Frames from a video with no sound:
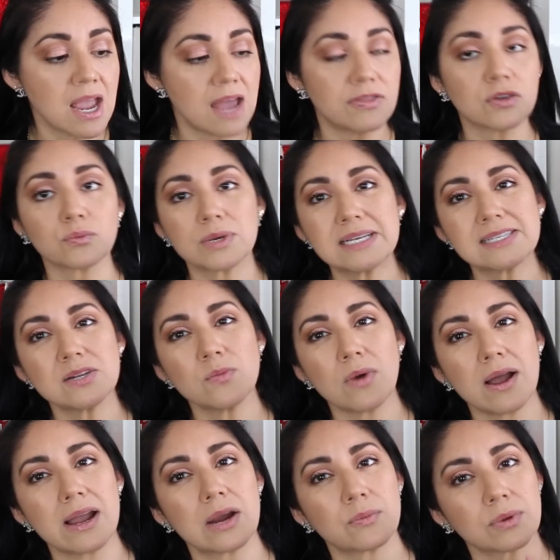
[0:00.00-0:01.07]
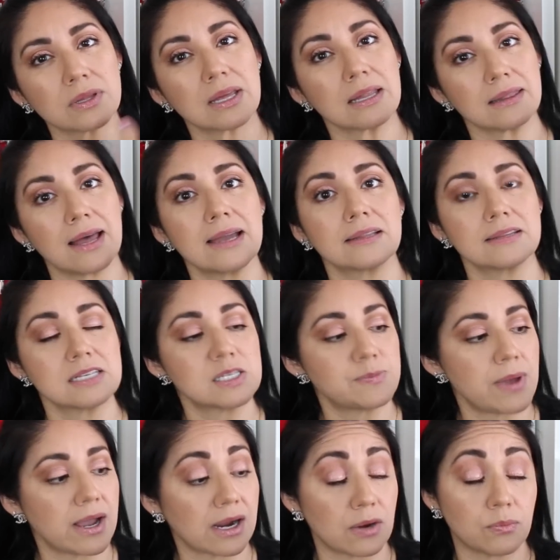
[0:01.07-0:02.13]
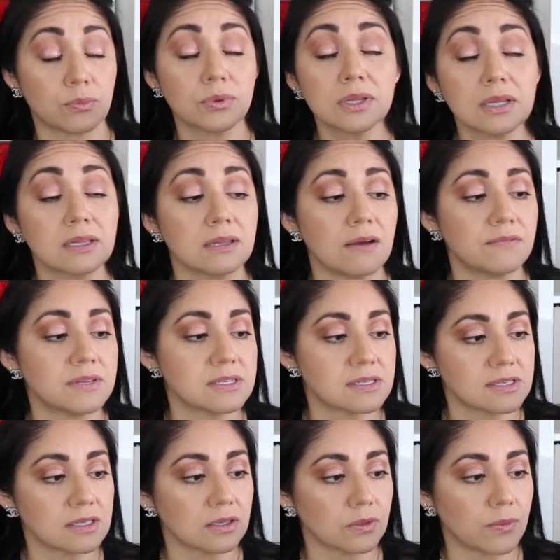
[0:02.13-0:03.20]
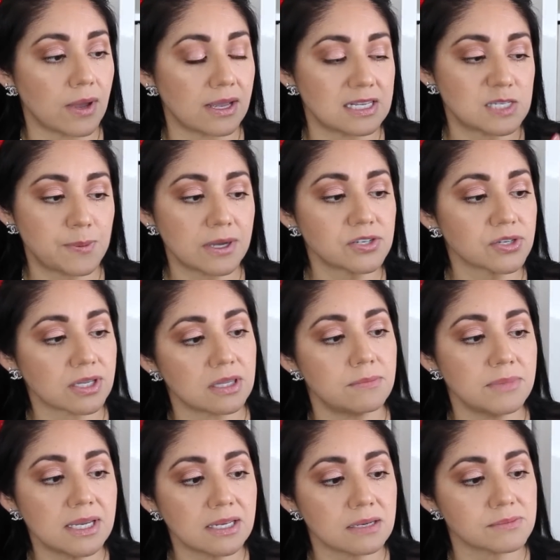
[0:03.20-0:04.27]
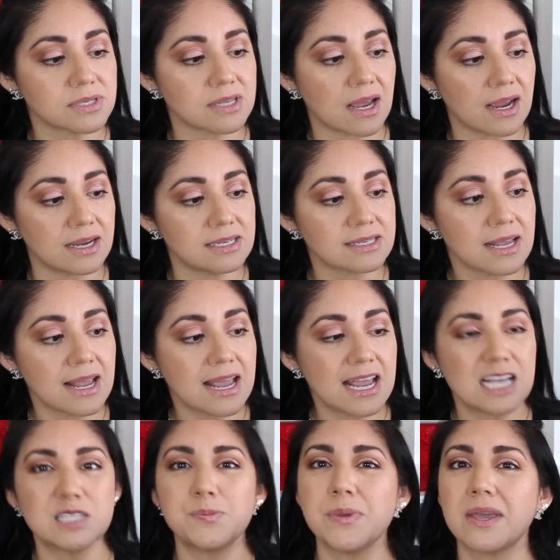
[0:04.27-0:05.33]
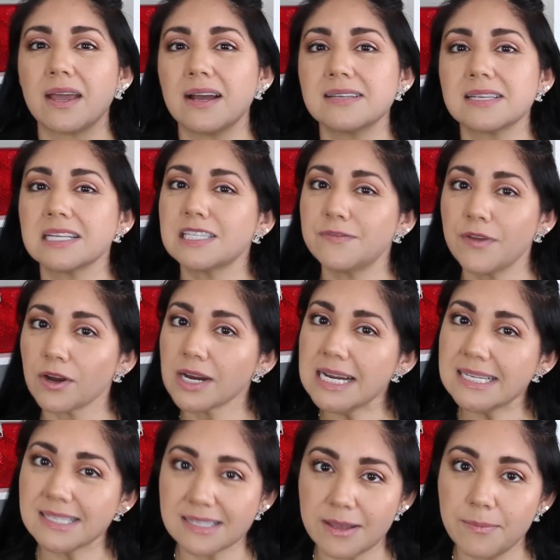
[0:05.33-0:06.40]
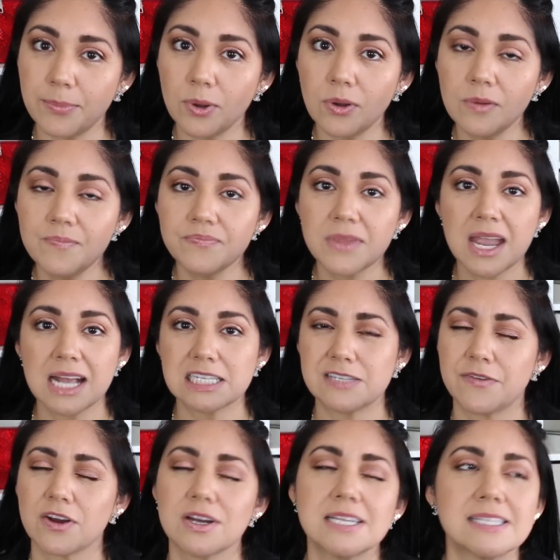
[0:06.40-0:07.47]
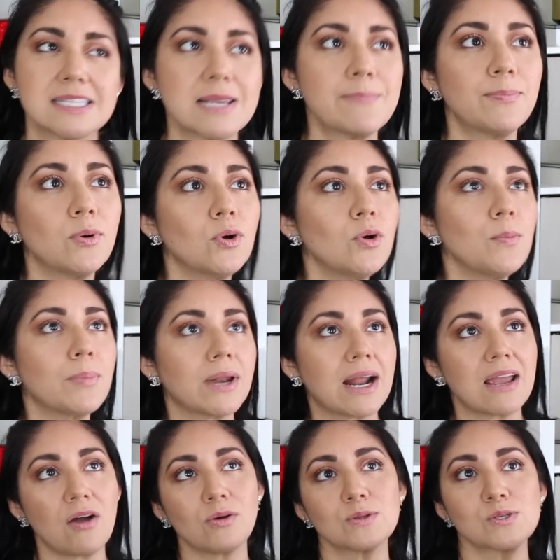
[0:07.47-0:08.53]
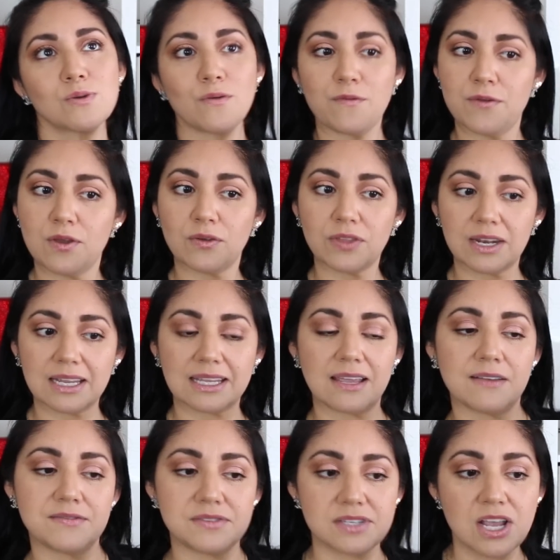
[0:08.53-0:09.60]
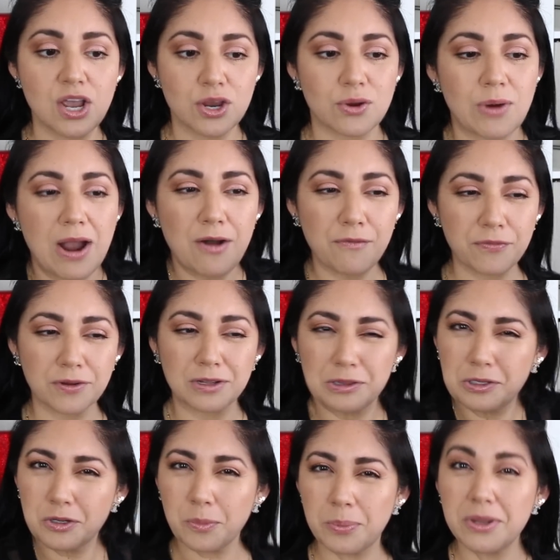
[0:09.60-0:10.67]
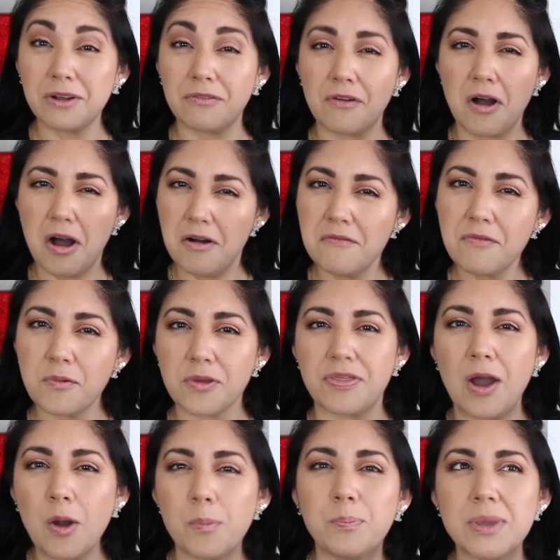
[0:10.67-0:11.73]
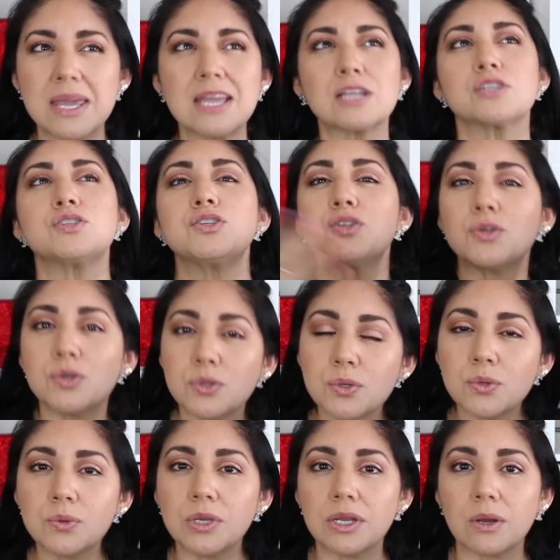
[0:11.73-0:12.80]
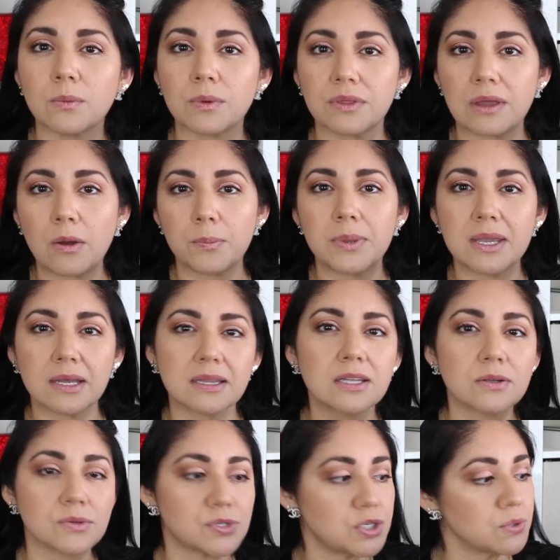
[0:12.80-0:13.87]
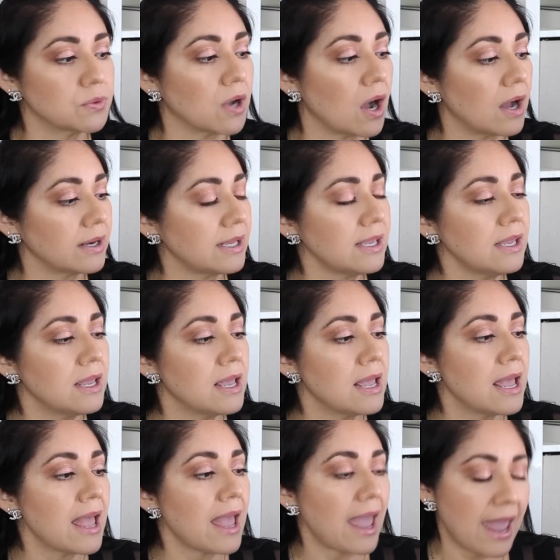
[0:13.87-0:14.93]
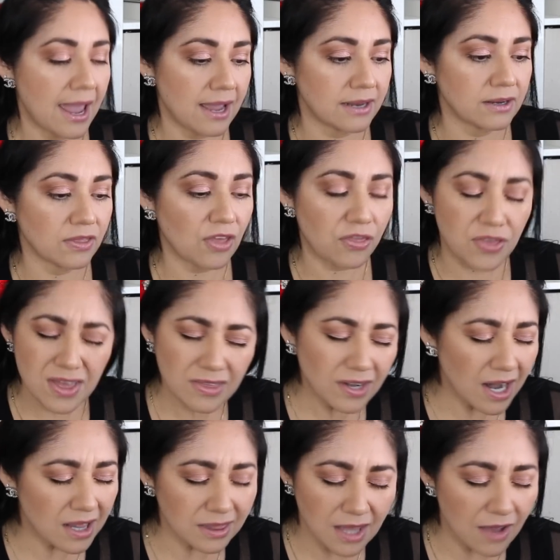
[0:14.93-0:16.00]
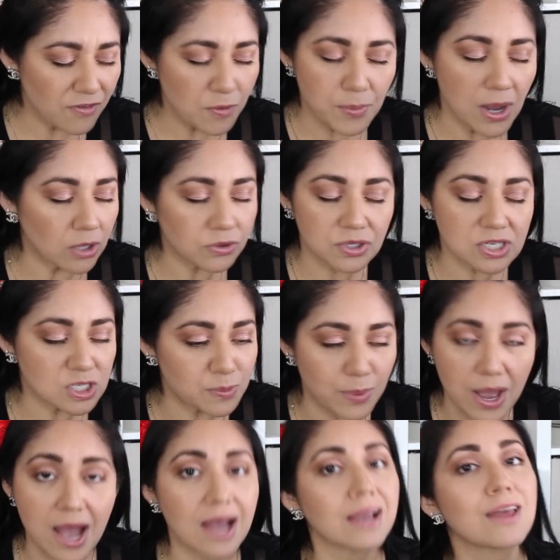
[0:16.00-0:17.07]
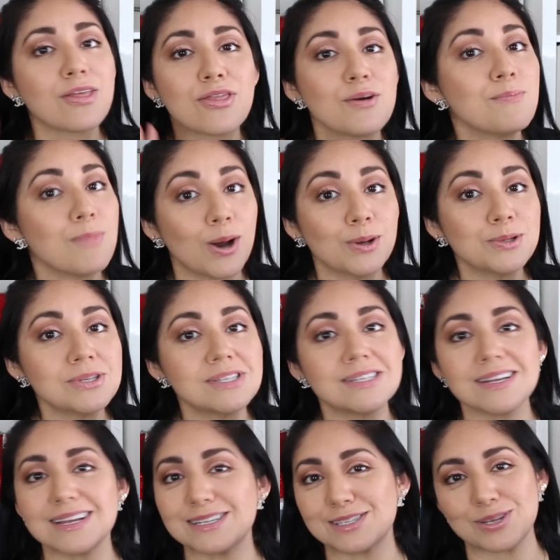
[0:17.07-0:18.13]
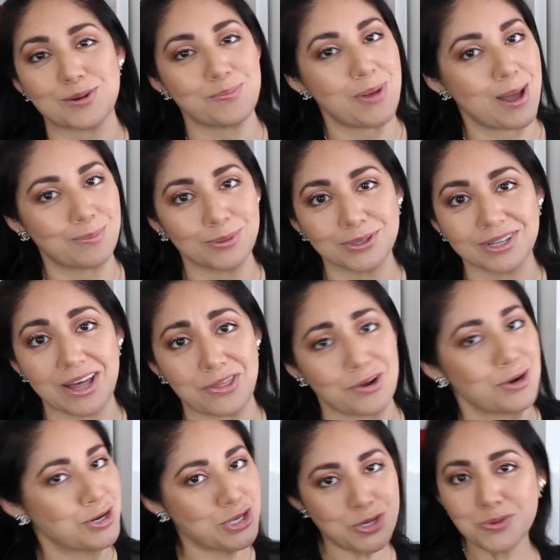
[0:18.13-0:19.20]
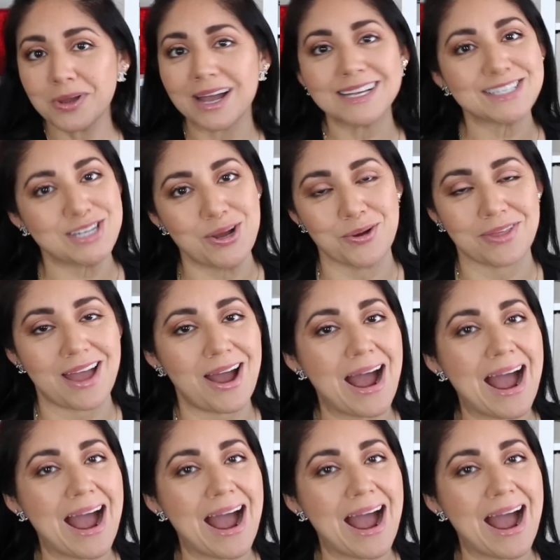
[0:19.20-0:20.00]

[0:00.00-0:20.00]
And the reason why I really like this bag, I really love this silhouette, especially in the medium size, is because it's very simple. It's very simple, but I also feel that it gives your outfit a little bit of oomph without being too, you know, without being a little too gaudy. And the thing that I love about this bag the most is their pebbled leather. You guys know that.